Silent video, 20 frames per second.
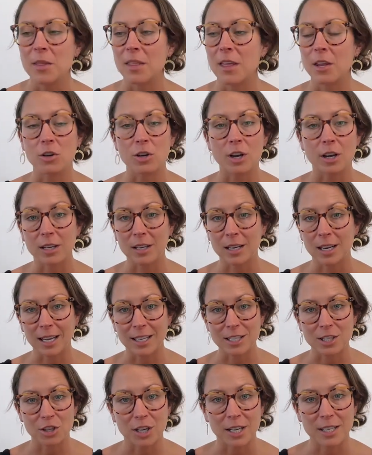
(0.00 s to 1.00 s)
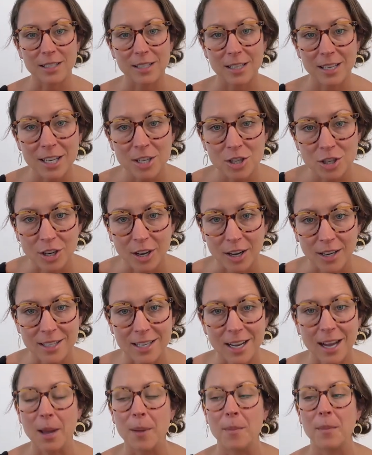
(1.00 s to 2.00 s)
Then you're not going to get to your destination on
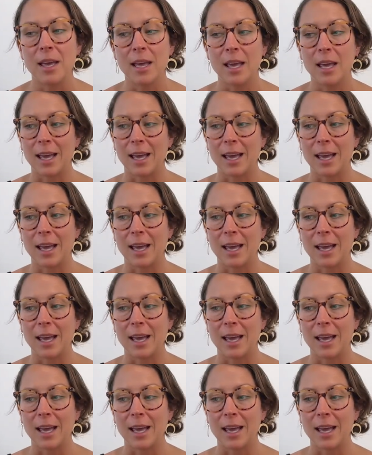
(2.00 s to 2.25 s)
time.